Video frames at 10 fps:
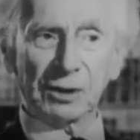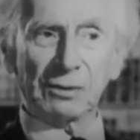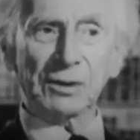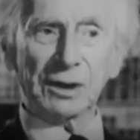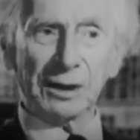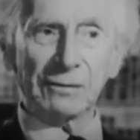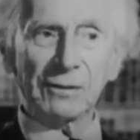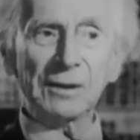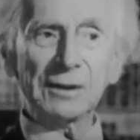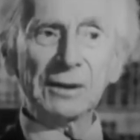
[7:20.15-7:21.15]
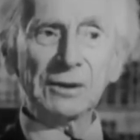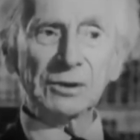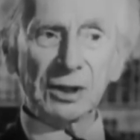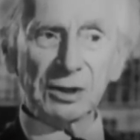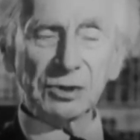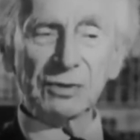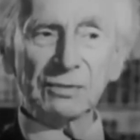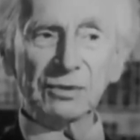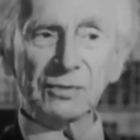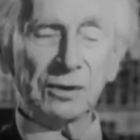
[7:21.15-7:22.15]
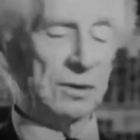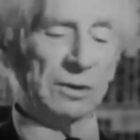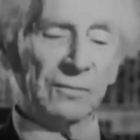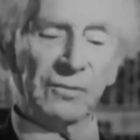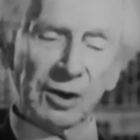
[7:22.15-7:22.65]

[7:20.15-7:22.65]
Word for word: They want to have science have a sphere,